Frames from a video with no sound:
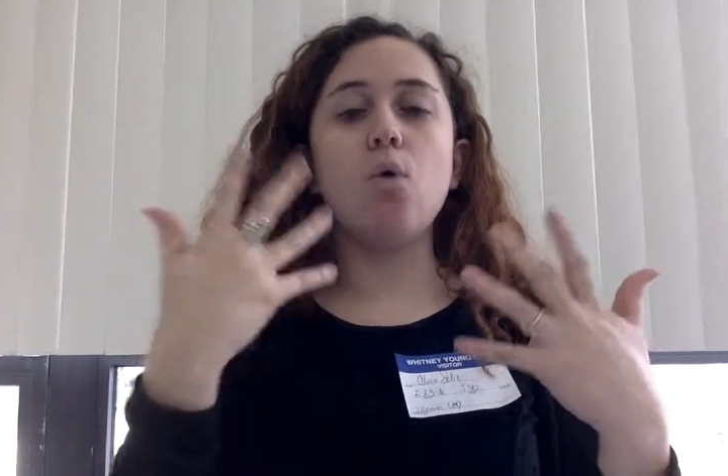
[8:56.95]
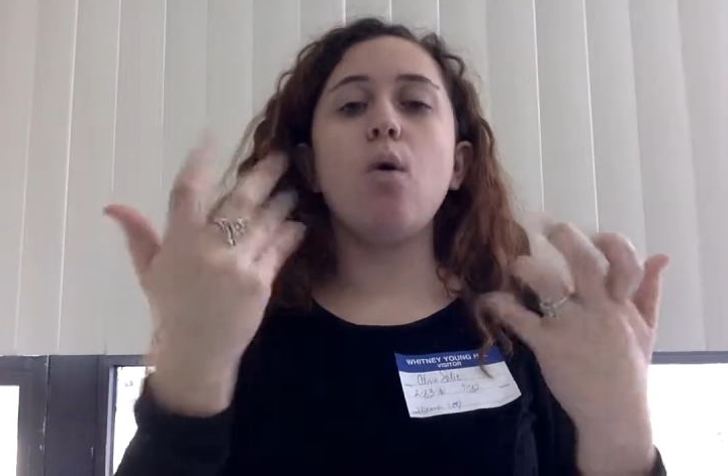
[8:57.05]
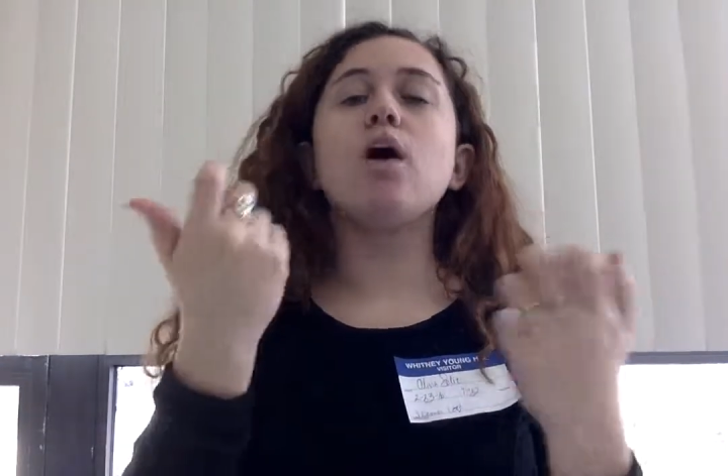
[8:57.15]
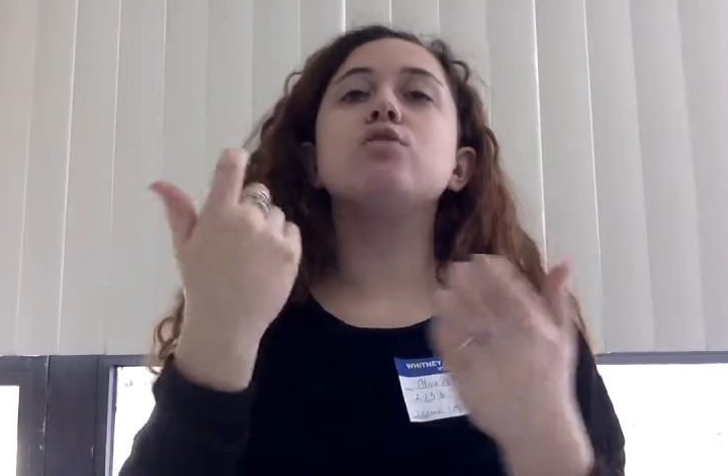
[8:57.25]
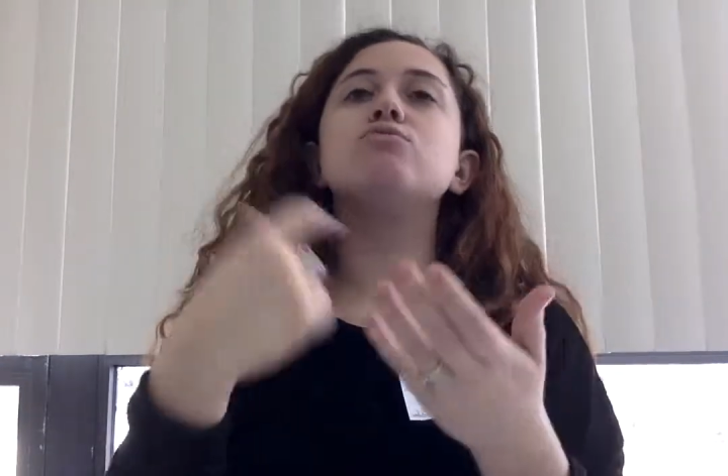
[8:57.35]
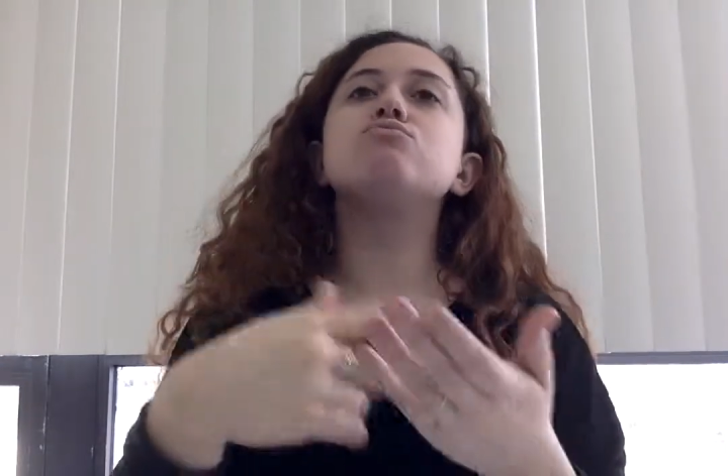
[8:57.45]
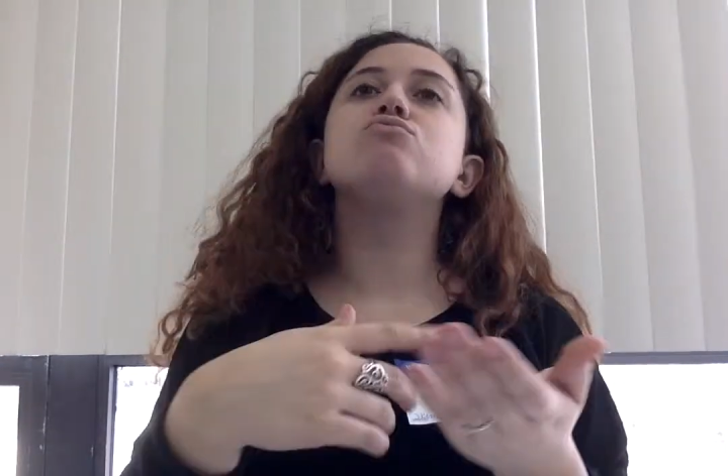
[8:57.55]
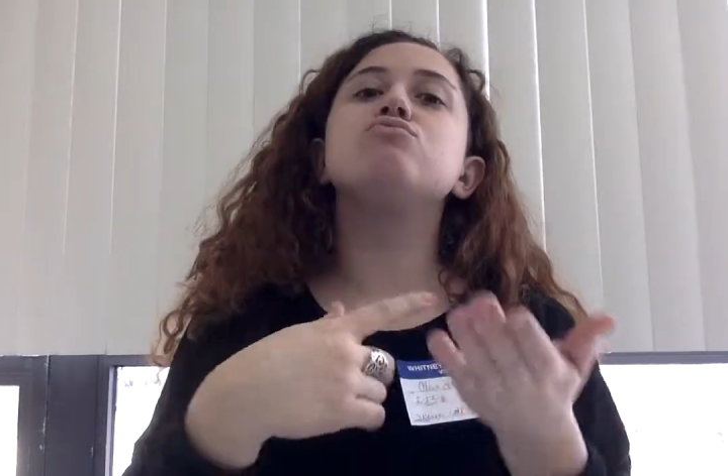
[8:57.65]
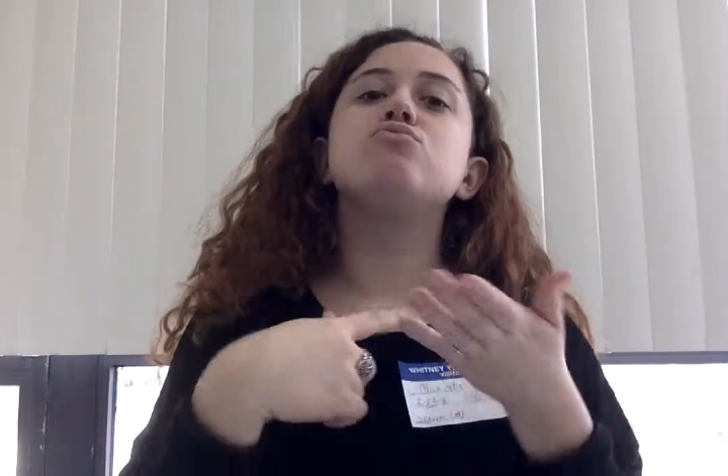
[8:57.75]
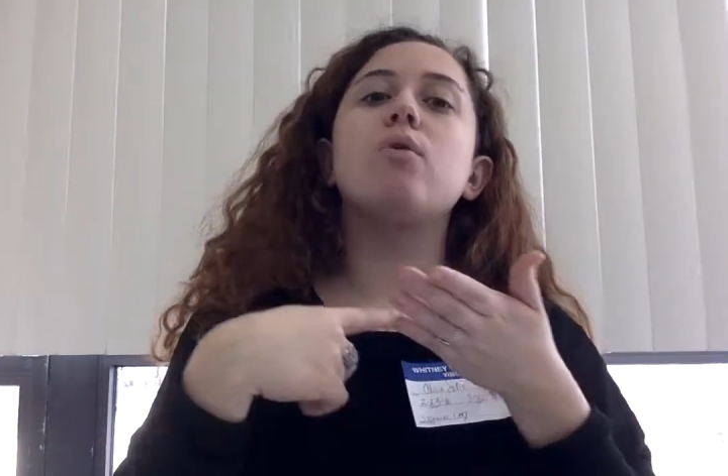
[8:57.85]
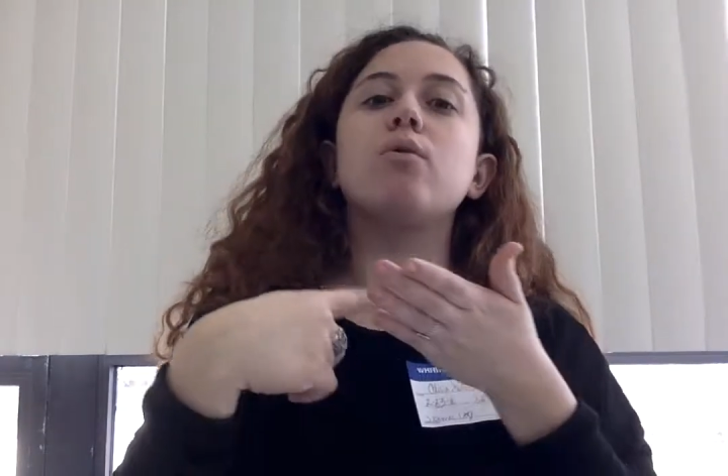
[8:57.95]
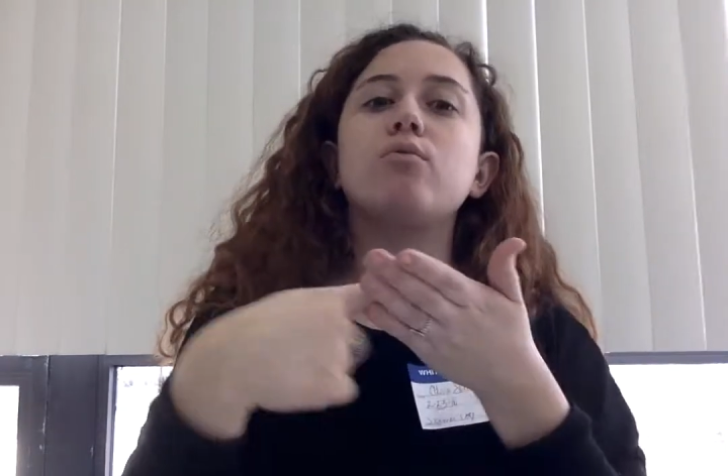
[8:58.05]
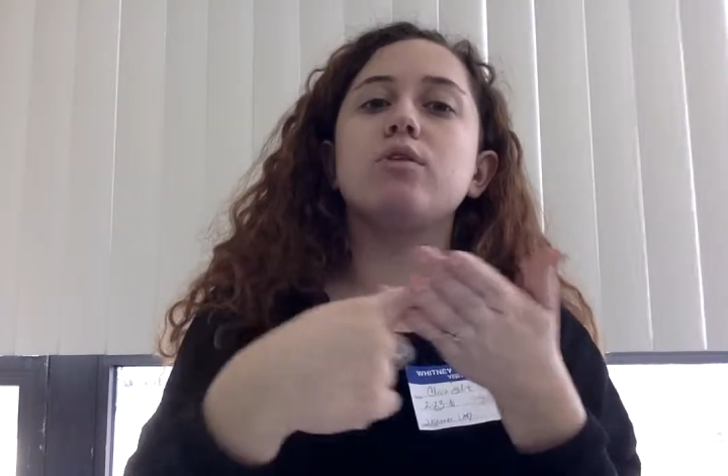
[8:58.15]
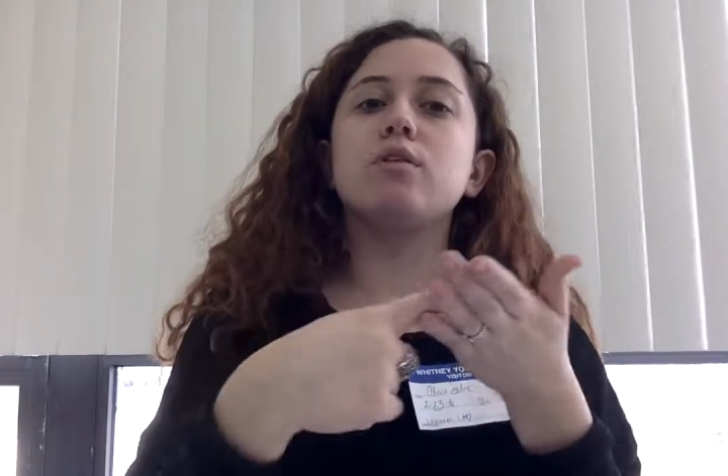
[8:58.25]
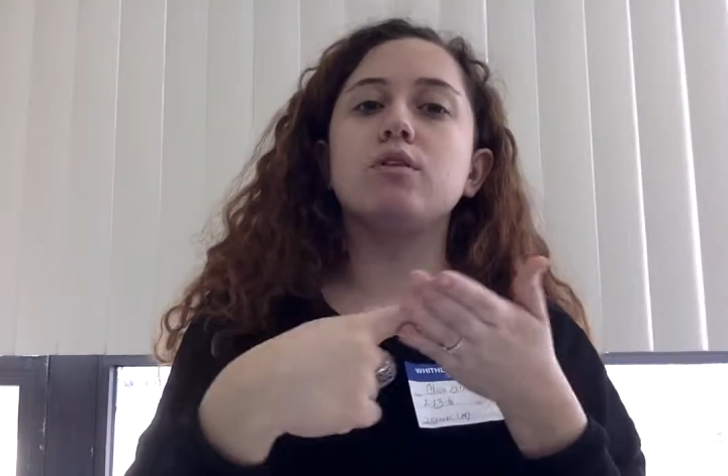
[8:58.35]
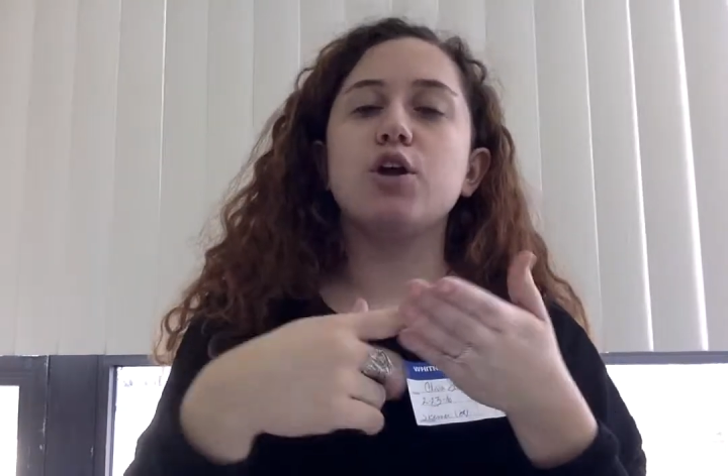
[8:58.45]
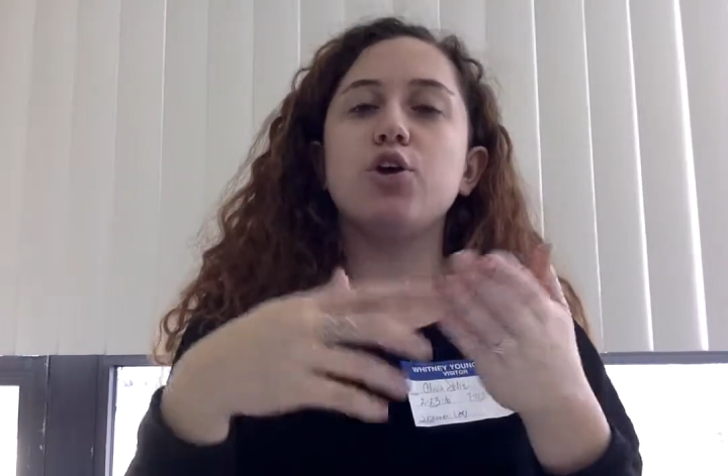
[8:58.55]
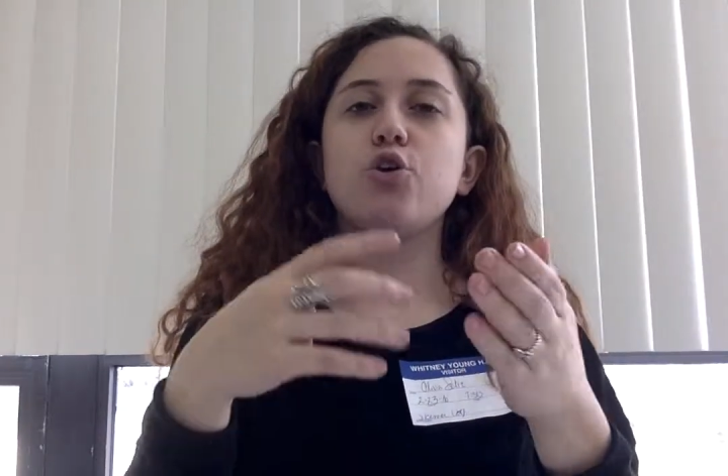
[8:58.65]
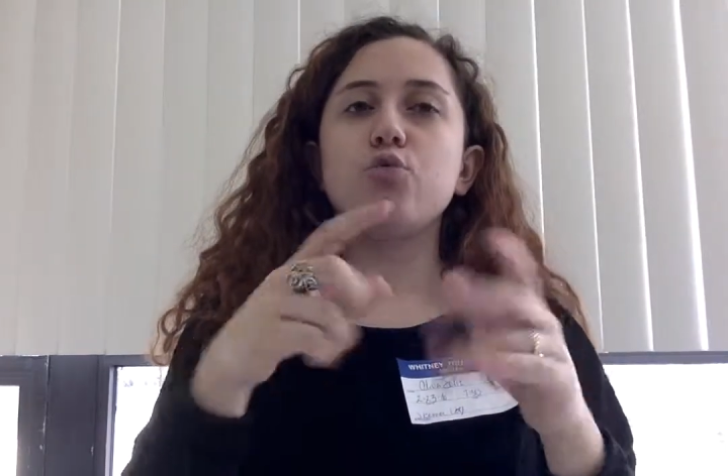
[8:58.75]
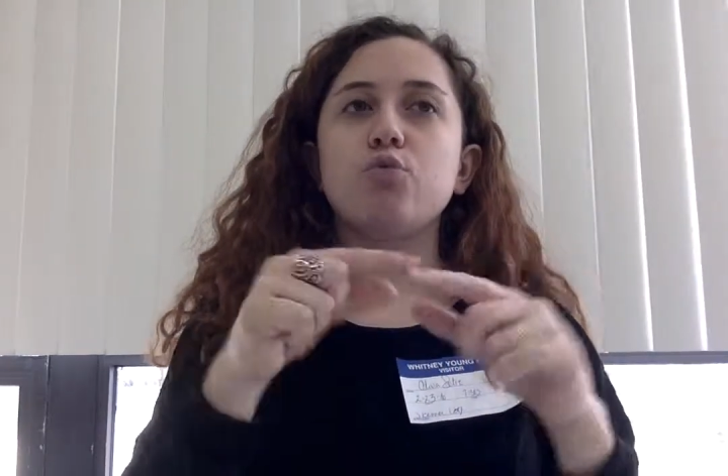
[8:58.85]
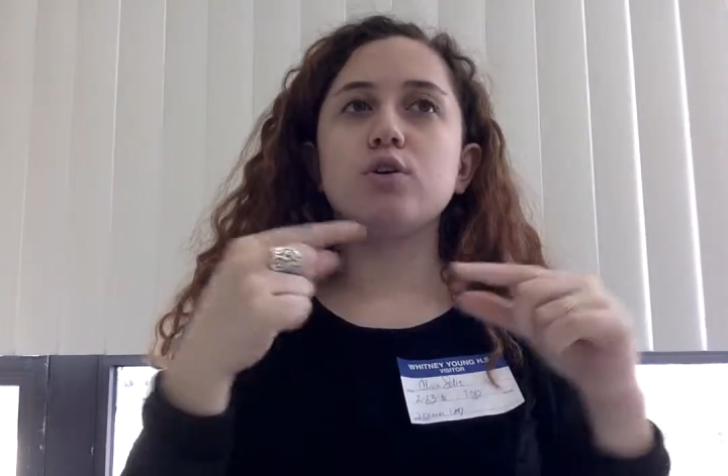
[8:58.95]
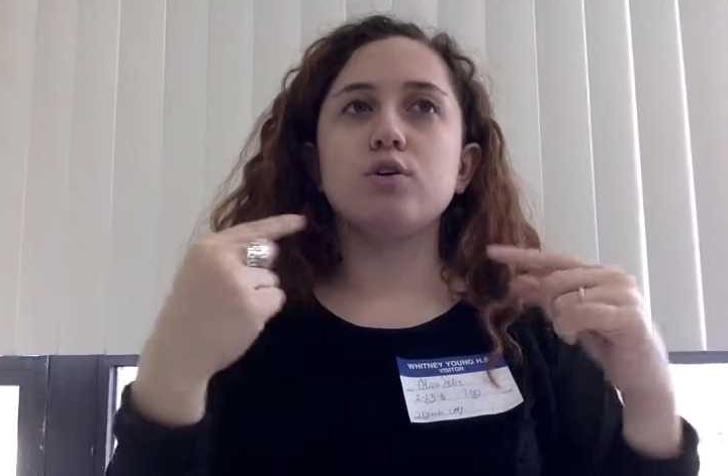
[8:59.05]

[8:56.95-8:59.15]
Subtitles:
So write an equation with